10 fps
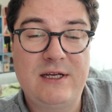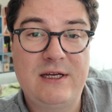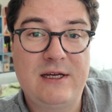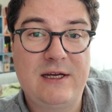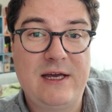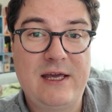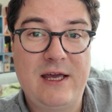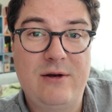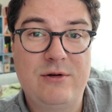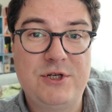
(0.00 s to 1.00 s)
I
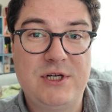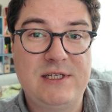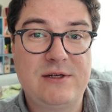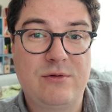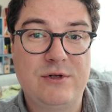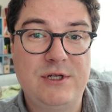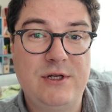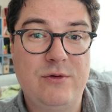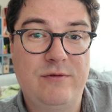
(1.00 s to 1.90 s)
cannot just continue